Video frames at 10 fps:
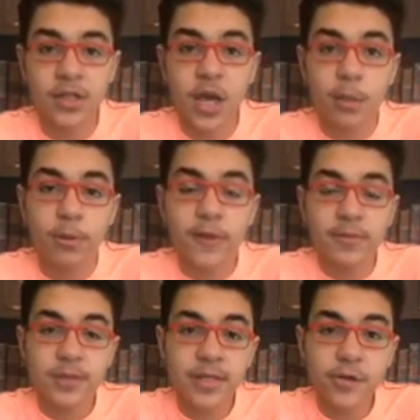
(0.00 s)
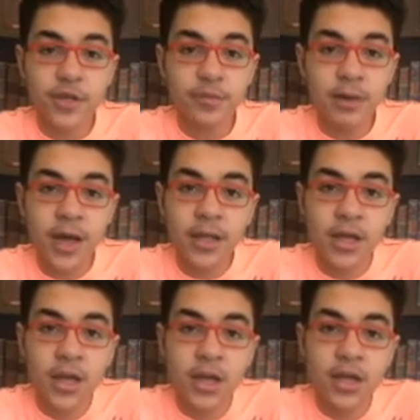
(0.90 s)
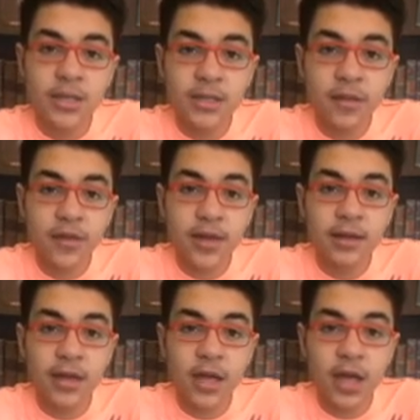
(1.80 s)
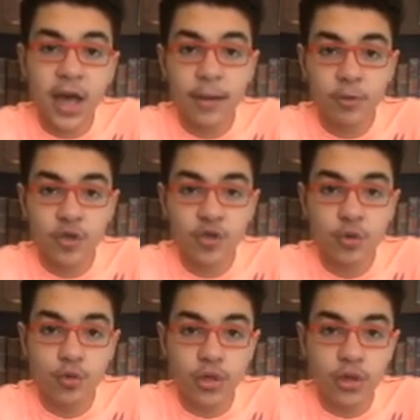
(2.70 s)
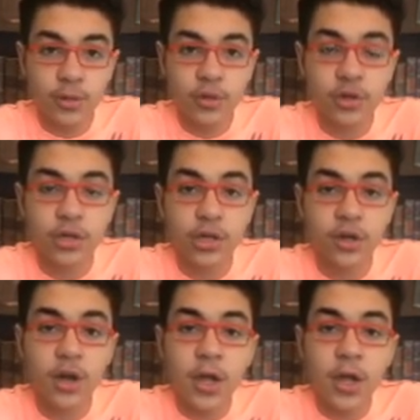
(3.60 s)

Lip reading: But this mysterious man is nothing like Amos, who we talked about earlier,